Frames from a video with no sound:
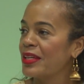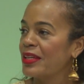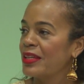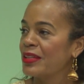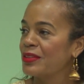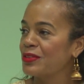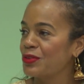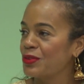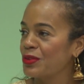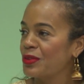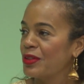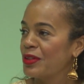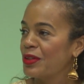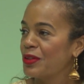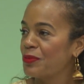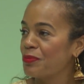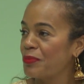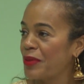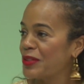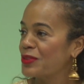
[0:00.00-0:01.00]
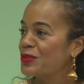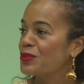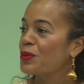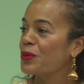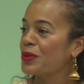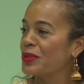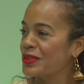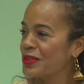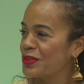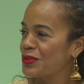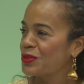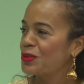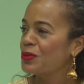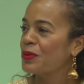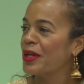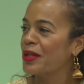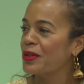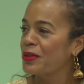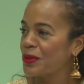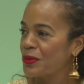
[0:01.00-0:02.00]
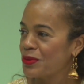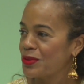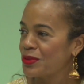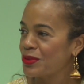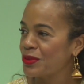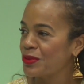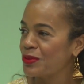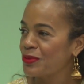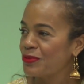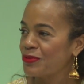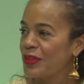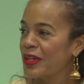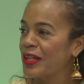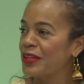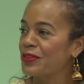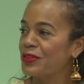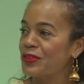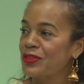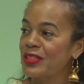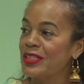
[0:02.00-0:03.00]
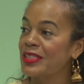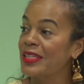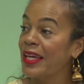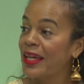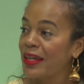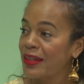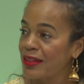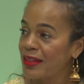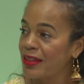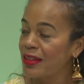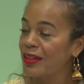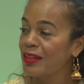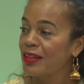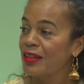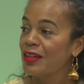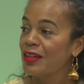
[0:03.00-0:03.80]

It's my source. It's who I go to for understanding,